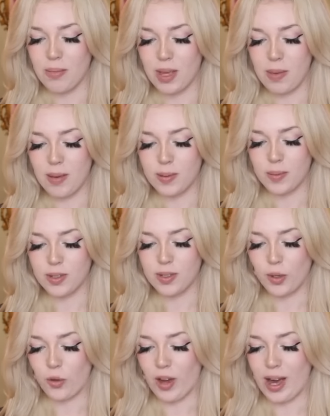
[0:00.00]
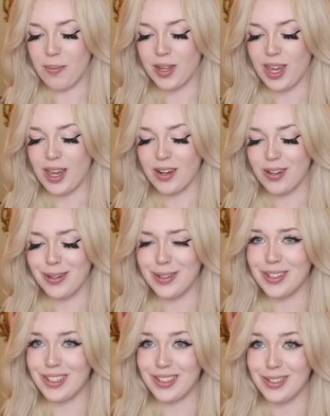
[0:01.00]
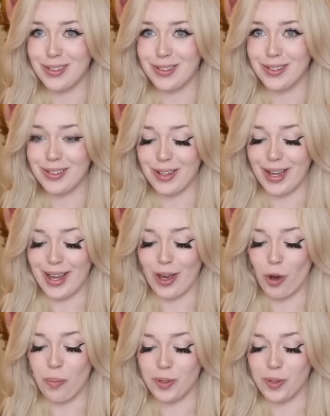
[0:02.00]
Maybe I'm supposed to grab the candles? I hope